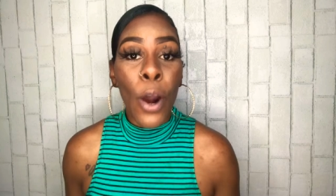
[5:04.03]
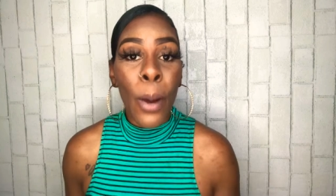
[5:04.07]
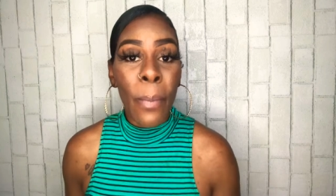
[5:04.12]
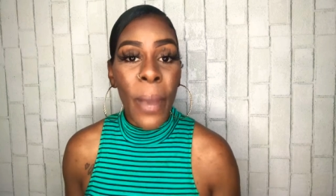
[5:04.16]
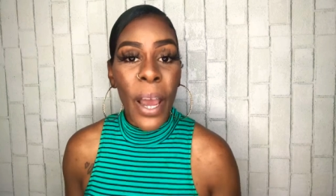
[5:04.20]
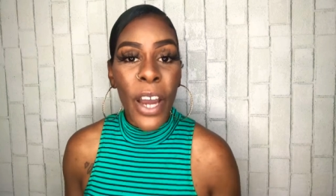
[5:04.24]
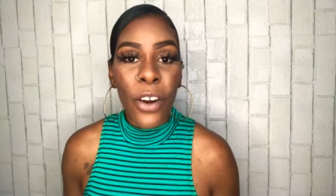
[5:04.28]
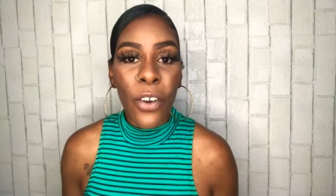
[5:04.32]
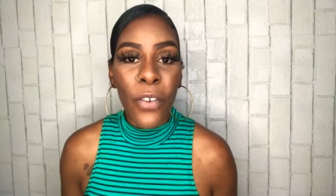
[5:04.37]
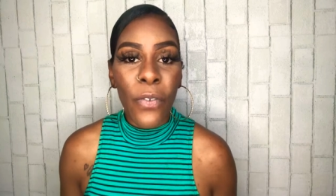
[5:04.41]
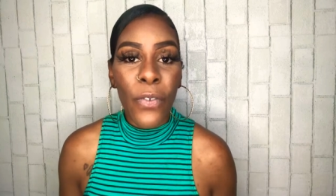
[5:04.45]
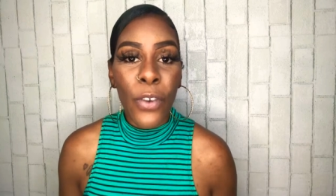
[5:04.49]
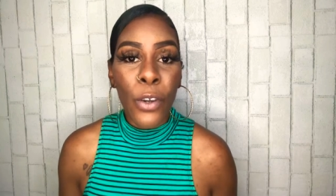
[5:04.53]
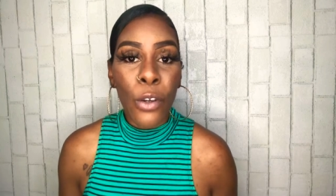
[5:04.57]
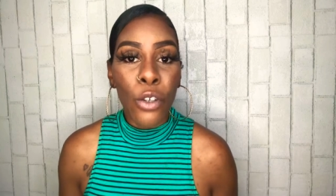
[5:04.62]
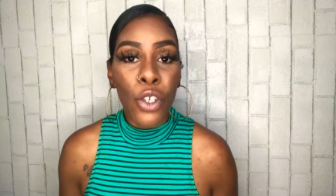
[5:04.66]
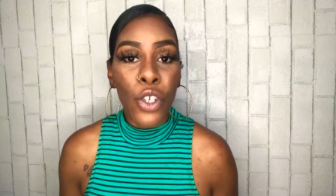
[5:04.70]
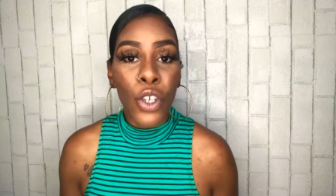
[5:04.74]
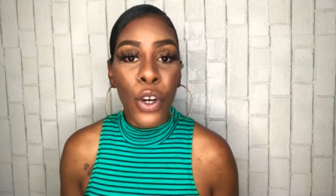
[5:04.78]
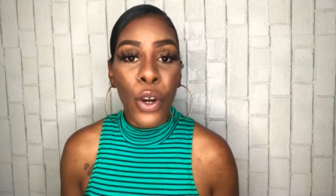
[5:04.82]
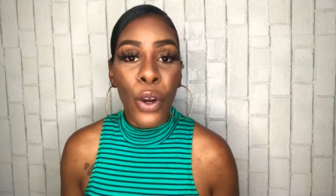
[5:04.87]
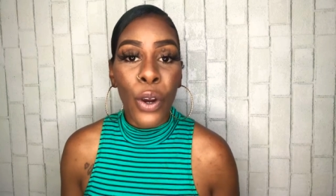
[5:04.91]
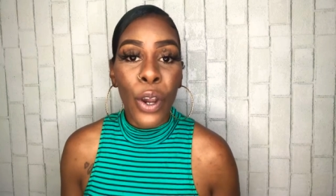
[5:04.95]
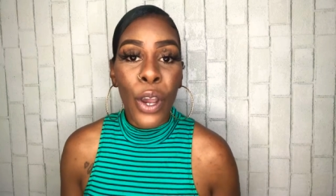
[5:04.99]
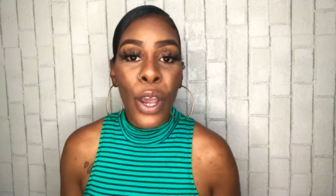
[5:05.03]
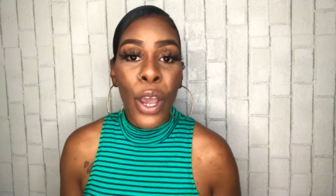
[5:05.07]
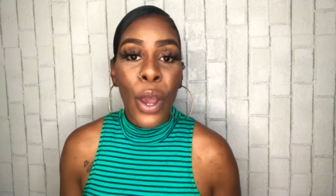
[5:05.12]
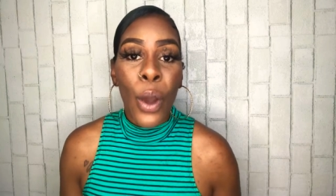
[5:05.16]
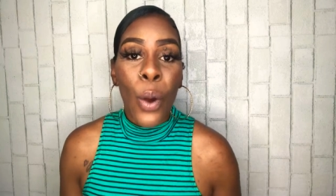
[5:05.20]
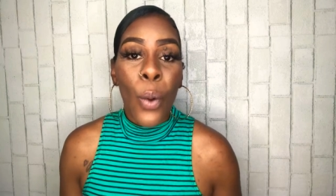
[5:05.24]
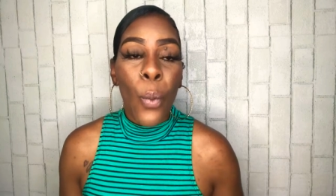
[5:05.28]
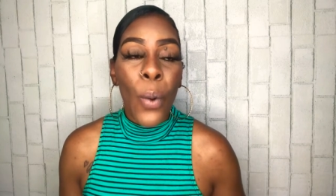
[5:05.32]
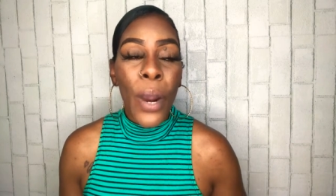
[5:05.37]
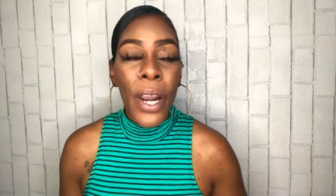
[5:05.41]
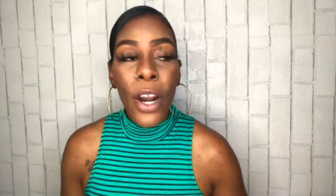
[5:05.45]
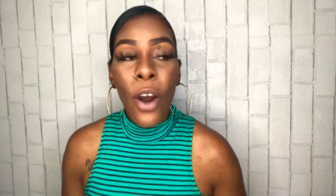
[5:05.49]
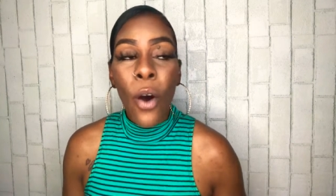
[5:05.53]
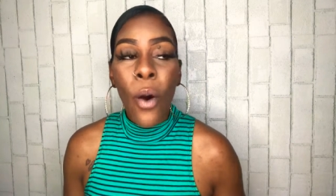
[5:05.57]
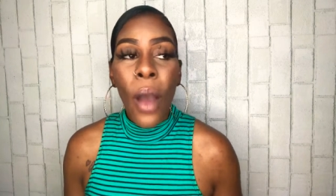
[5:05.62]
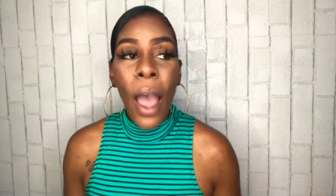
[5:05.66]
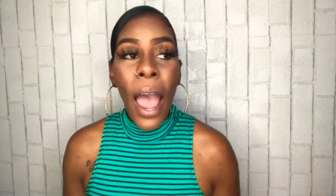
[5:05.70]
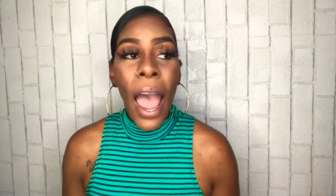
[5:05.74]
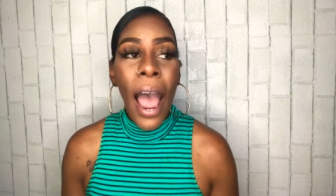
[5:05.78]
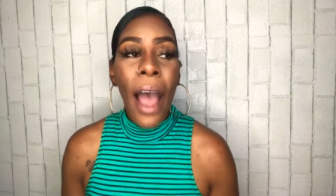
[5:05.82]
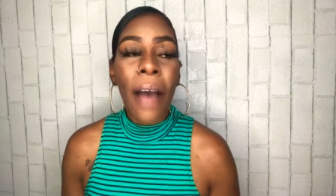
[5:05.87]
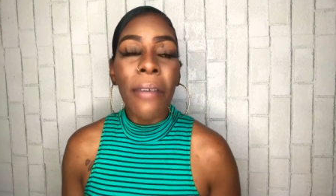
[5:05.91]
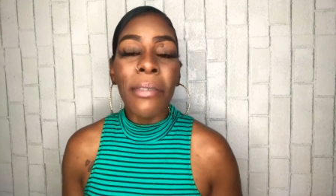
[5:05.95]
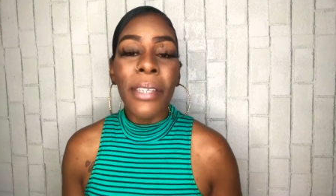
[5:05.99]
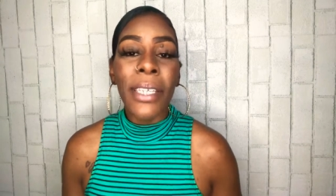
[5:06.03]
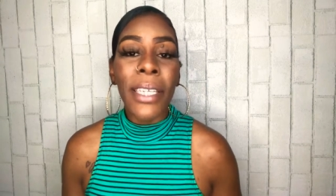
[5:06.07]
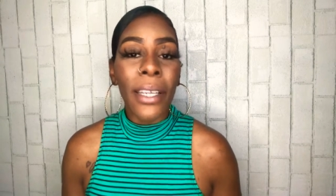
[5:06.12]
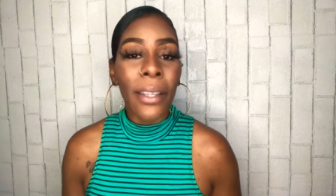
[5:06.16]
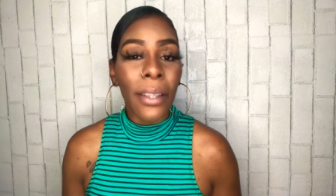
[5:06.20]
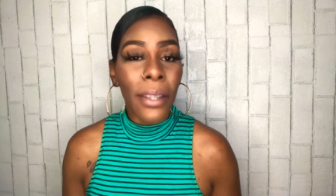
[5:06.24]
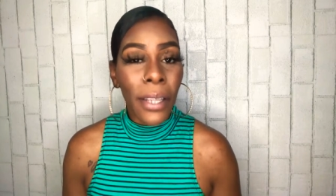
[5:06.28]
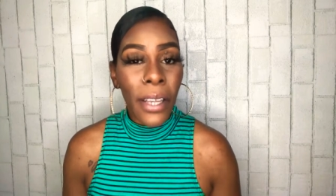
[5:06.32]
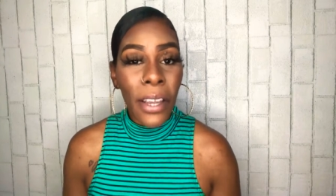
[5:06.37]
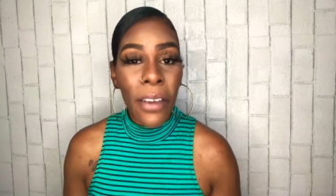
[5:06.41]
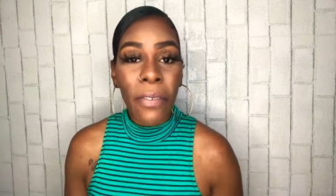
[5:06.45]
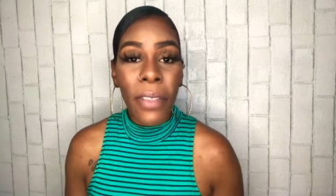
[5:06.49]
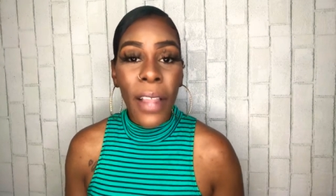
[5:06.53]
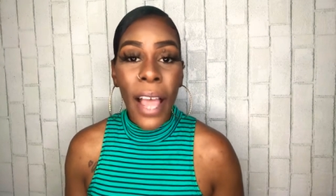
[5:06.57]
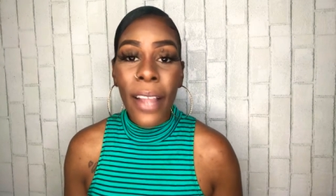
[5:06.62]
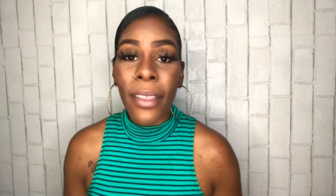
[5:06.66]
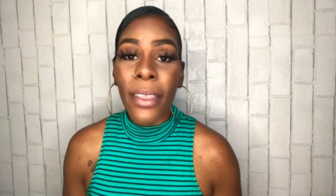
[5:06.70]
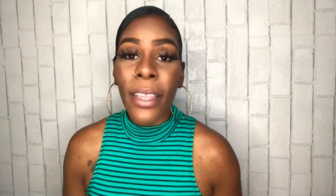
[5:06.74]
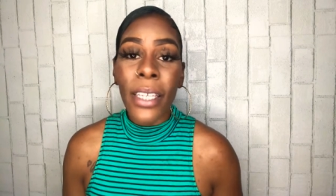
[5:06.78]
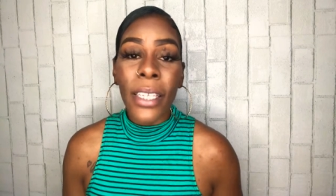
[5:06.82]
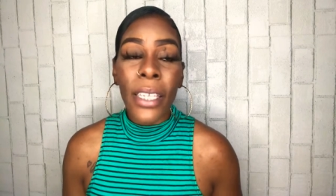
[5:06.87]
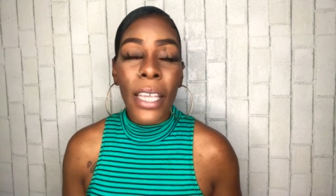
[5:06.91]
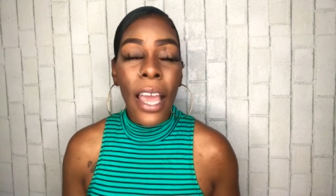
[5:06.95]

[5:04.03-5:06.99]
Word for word: a better future we don't have to live like this.